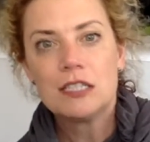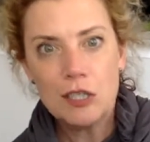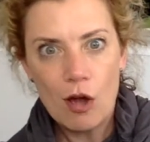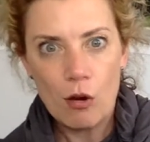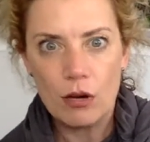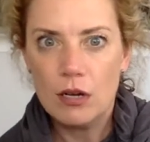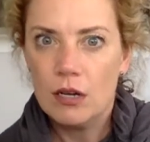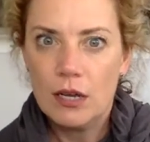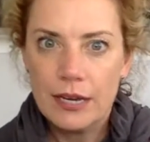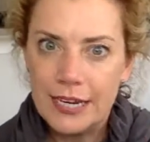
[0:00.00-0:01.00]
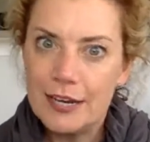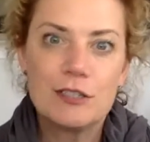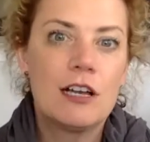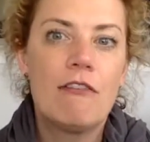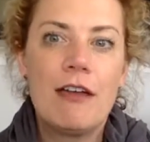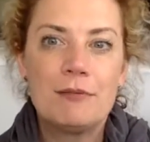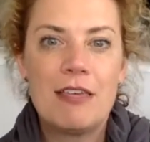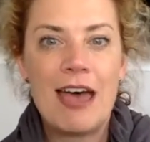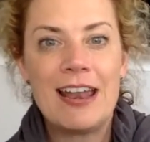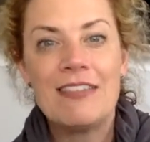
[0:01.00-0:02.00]
So get yourself hip
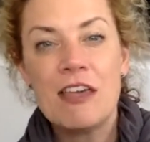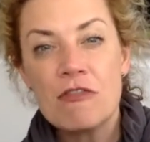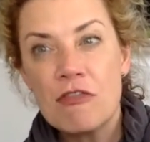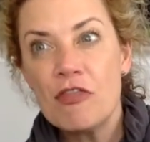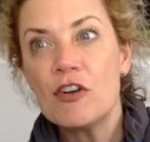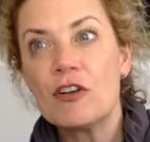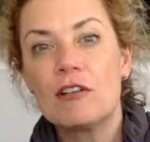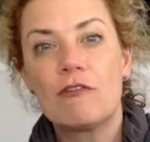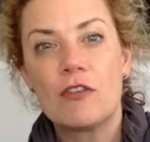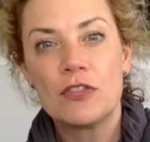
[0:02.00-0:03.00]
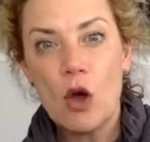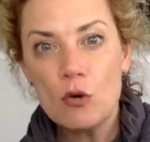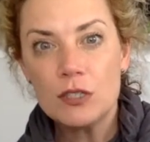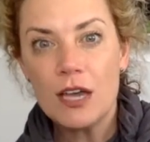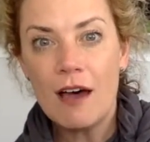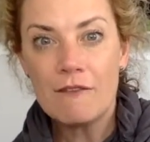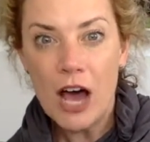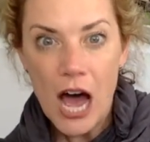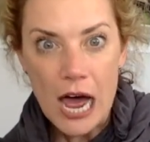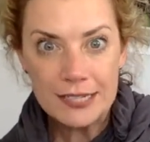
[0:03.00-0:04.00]
to that. And then third, for those of
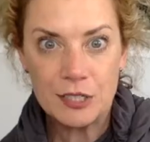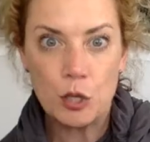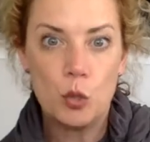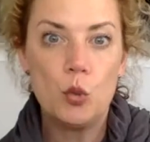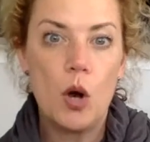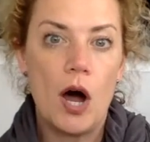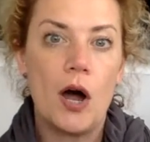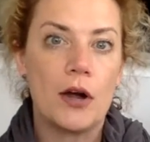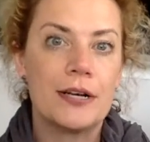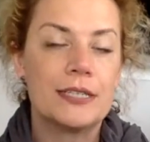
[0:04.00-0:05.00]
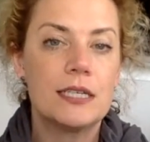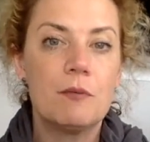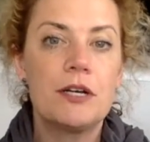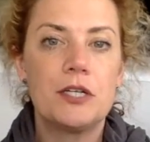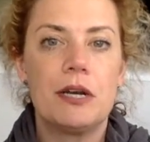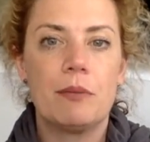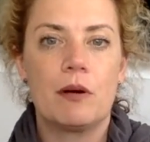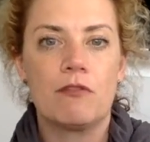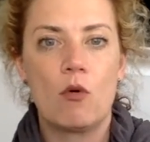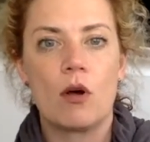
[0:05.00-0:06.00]
us who are in some way, shape,
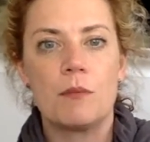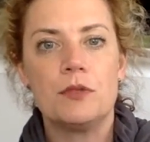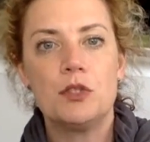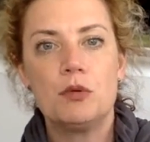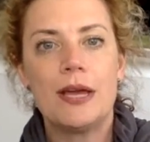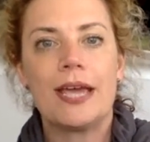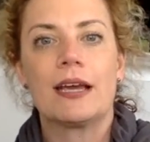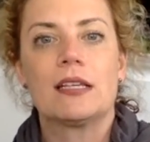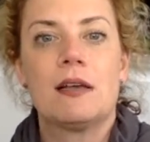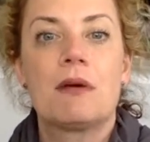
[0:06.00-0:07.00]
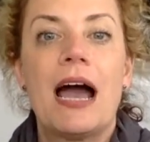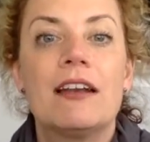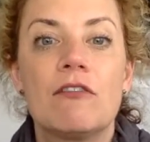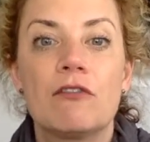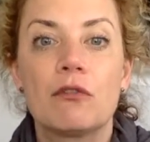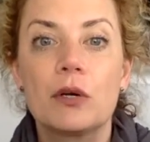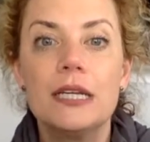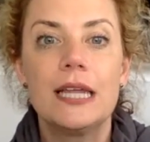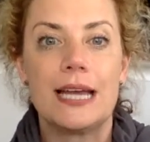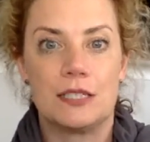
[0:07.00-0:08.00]
or form doing some kind of
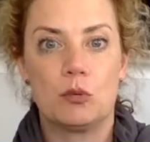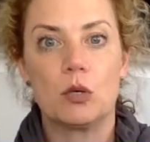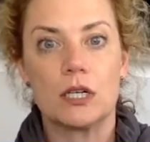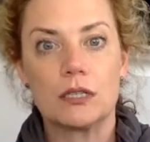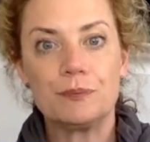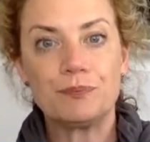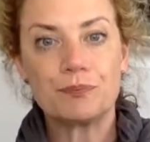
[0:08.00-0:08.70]
freelance work,